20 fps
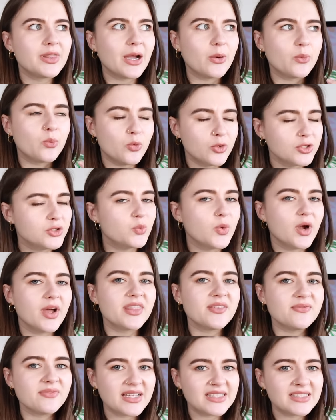that was
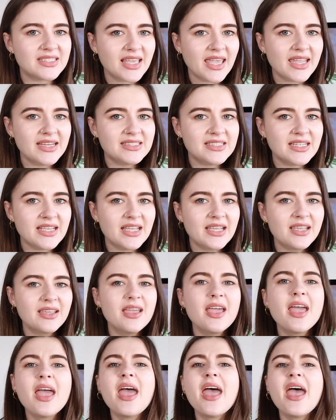worth investigating.
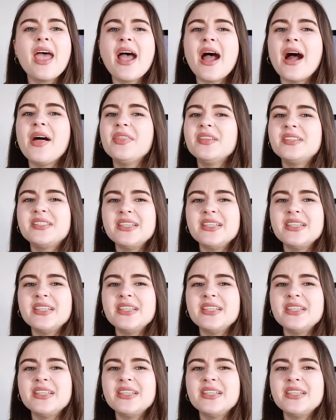And the